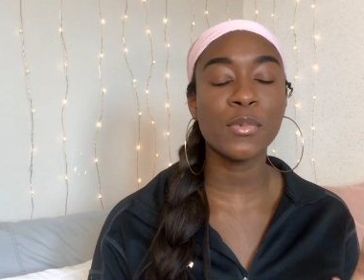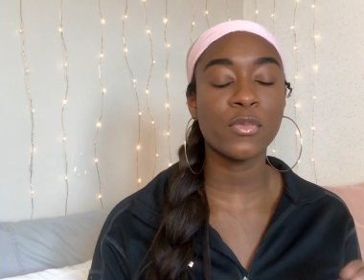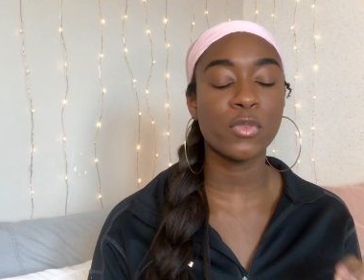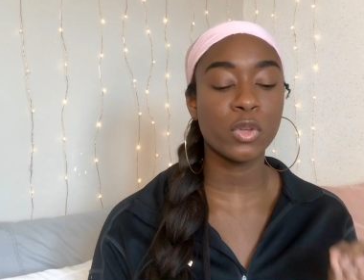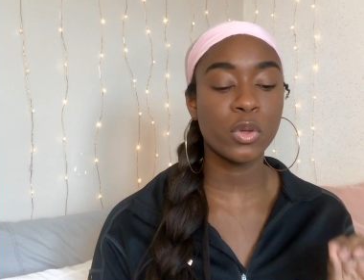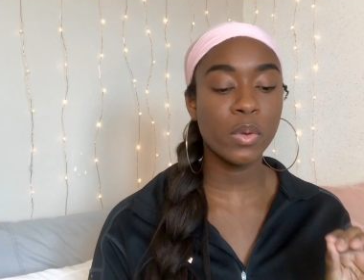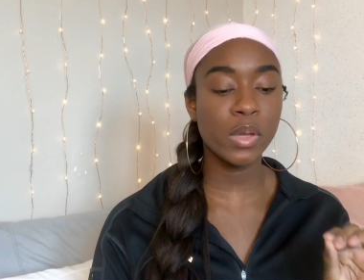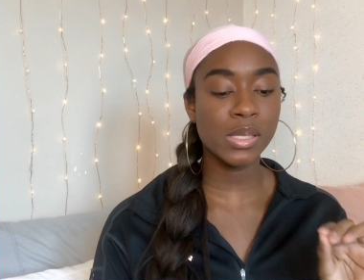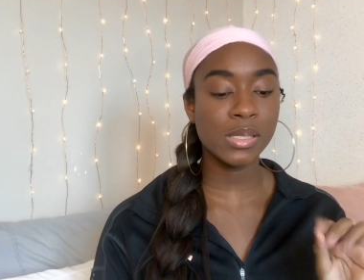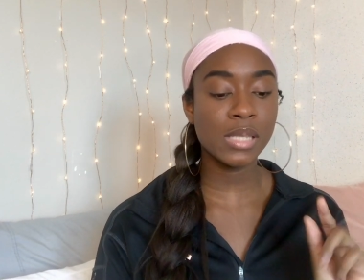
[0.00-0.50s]
If you
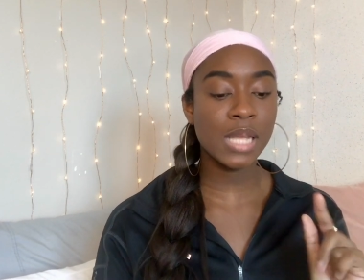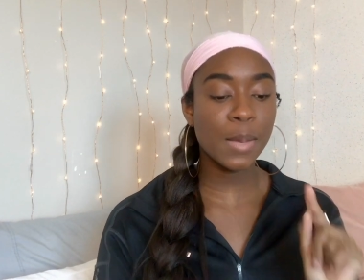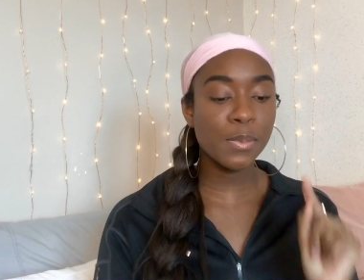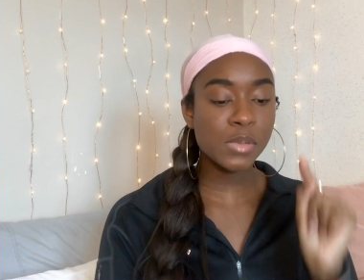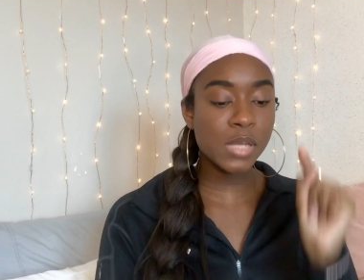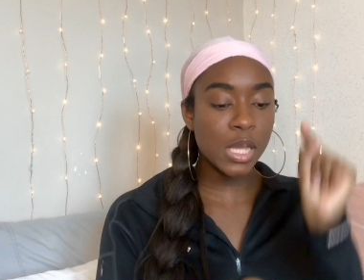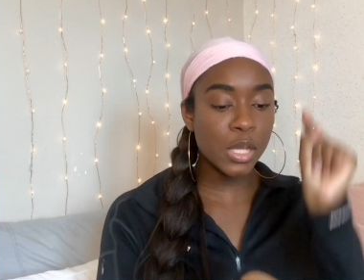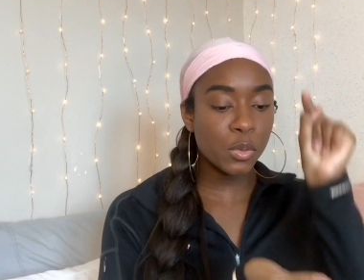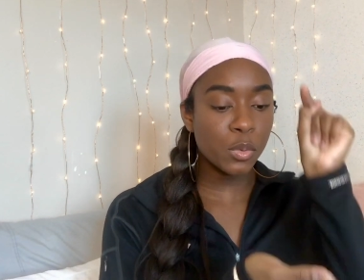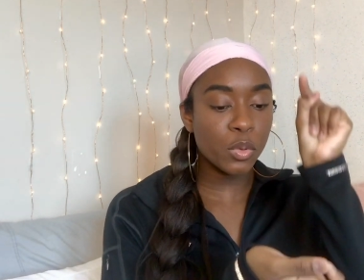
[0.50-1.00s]
go on
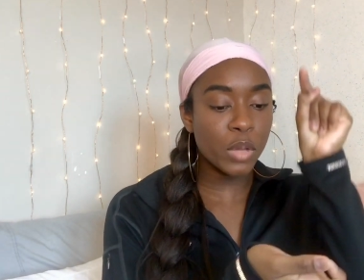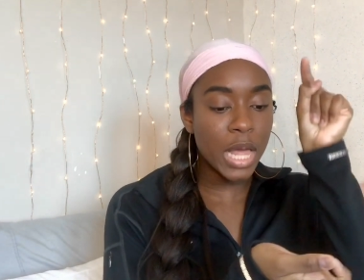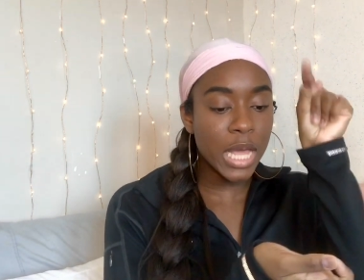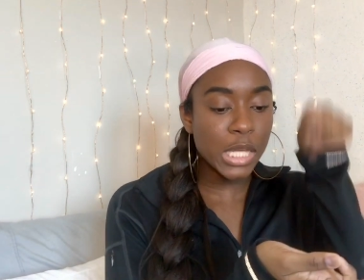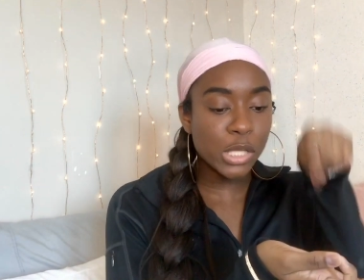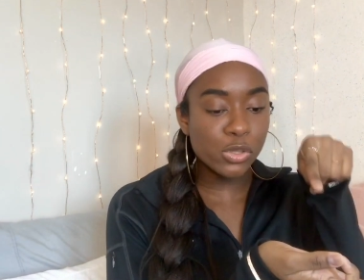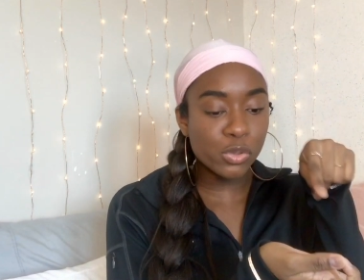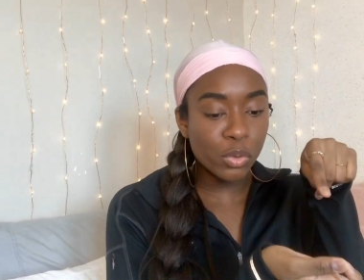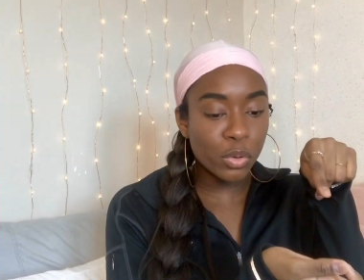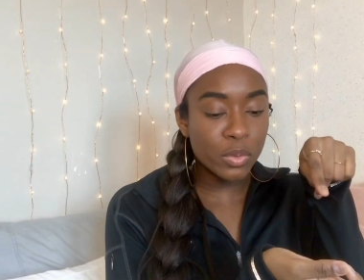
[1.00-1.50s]
Snapchat and you
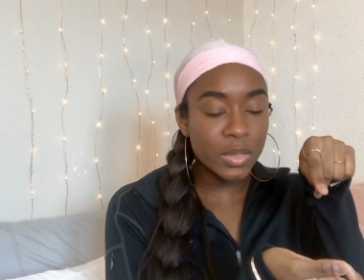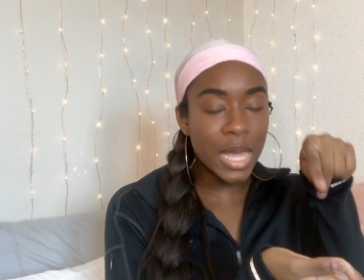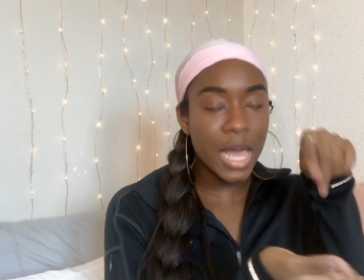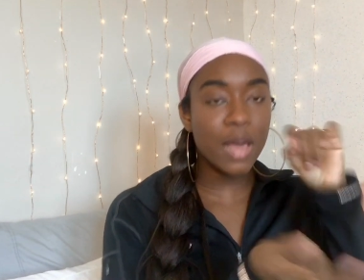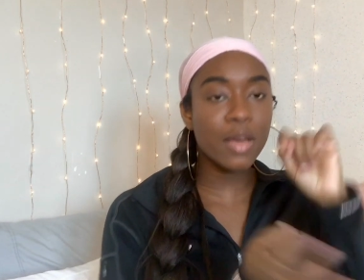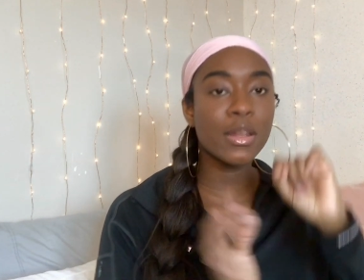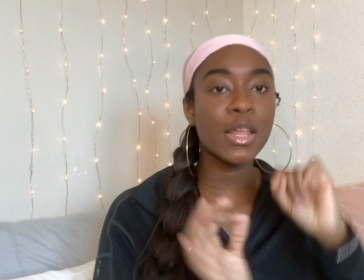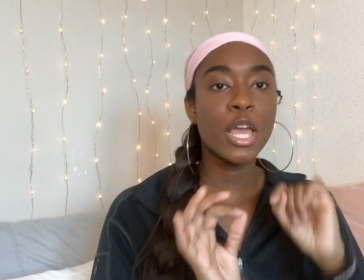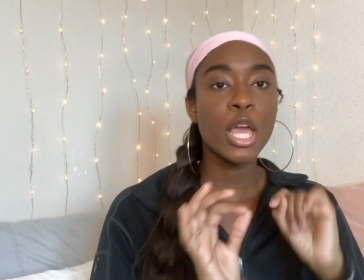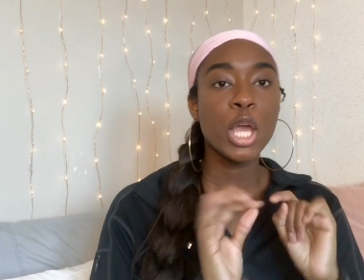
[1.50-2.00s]
like scroll
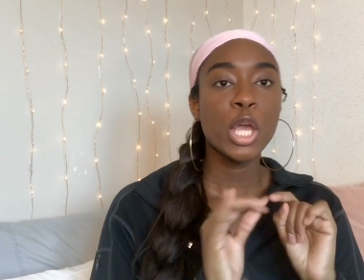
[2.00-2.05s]
down,